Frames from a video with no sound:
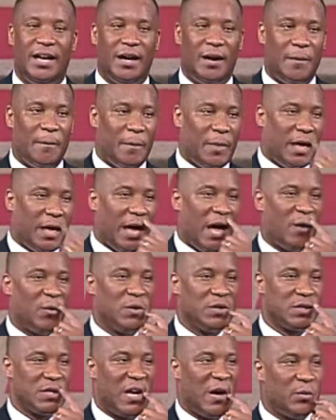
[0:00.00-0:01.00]
I
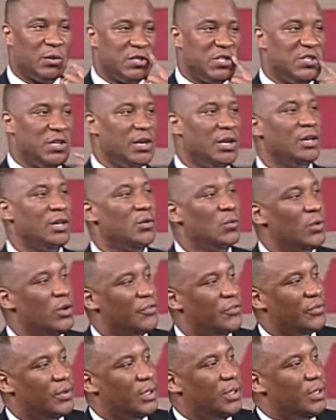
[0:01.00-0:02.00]
was sharing
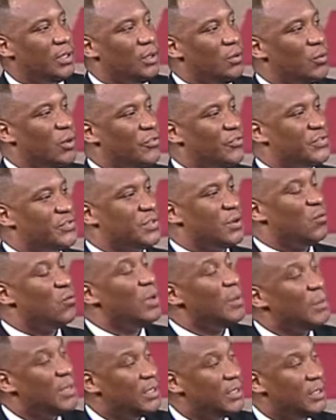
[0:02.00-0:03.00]
with some
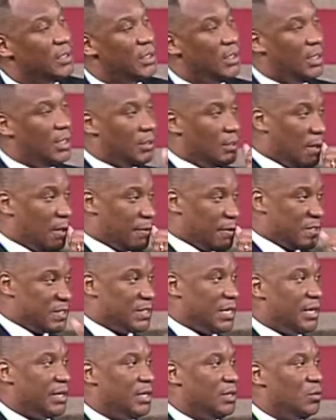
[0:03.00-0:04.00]
women in another
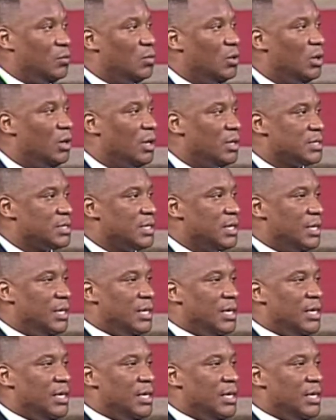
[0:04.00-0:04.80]
setting was